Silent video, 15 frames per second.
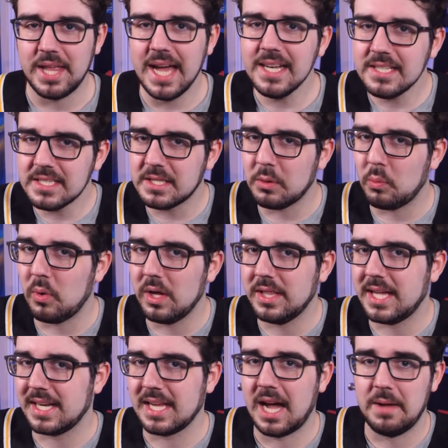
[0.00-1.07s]
that's the one
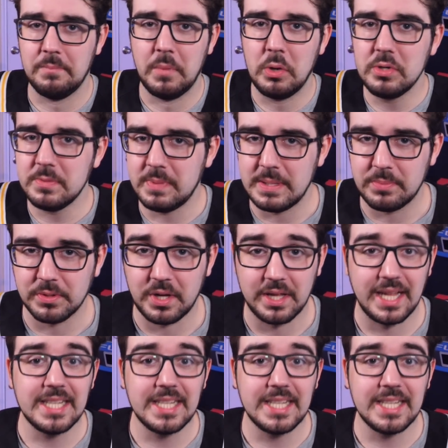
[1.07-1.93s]
that got most people talking.